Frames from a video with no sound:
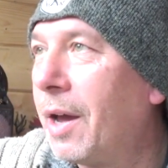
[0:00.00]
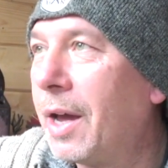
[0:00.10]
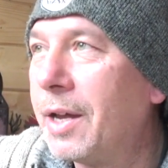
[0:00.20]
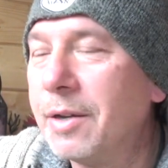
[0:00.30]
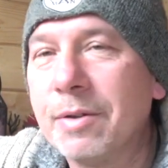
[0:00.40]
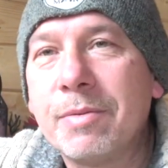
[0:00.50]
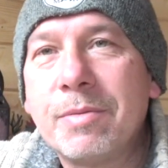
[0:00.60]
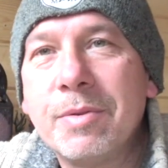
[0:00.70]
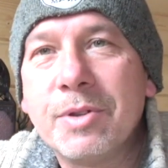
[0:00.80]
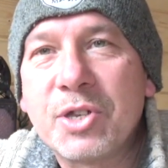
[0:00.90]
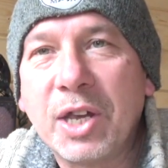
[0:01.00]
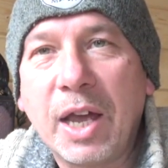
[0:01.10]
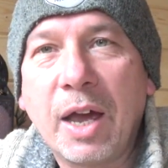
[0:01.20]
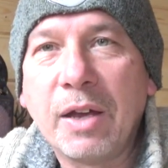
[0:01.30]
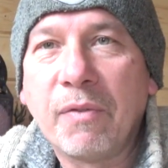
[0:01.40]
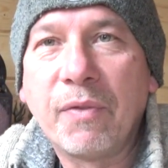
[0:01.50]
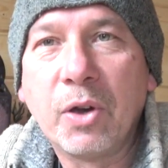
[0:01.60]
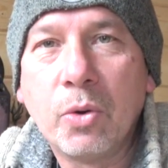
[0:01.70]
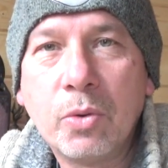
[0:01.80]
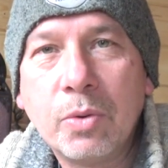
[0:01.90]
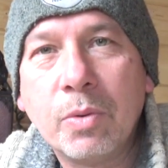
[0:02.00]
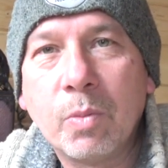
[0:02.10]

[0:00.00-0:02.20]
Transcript: and see how you feel.